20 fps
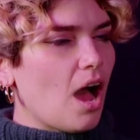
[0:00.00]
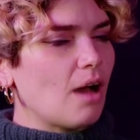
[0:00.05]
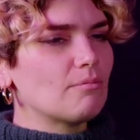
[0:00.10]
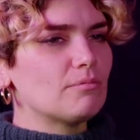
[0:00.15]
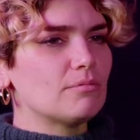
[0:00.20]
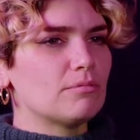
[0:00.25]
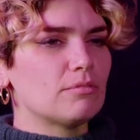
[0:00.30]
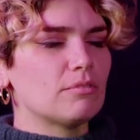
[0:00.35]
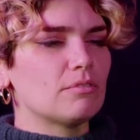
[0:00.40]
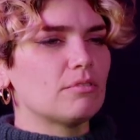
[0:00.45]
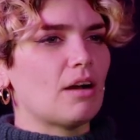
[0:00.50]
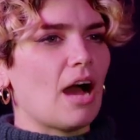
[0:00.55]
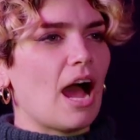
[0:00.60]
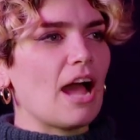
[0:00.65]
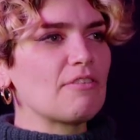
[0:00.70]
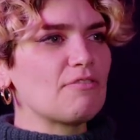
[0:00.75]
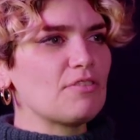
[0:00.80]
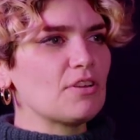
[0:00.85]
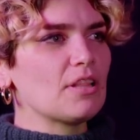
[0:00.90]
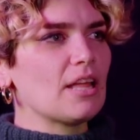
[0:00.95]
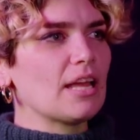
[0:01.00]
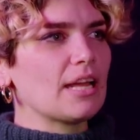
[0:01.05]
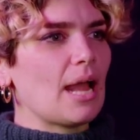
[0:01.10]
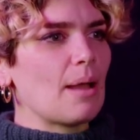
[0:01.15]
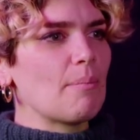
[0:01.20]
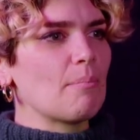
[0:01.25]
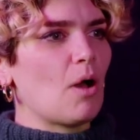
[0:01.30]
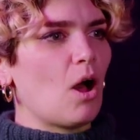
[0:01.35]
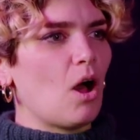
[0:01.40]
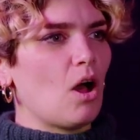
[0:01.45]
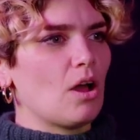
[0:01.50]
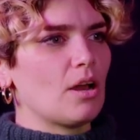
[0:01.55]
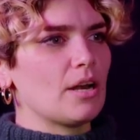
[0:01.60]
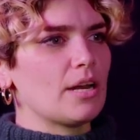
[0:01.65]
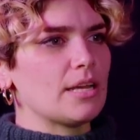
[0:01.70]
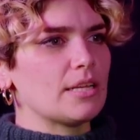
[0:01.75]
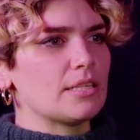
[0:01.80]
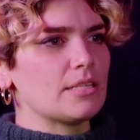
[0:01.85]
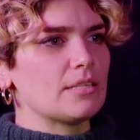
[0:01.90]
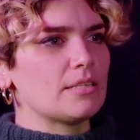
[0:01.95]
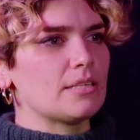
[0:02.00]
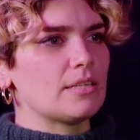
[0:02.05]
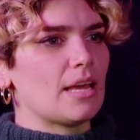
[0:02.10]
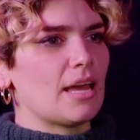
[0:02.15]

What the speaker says: Ooh, I feel like I'm honest,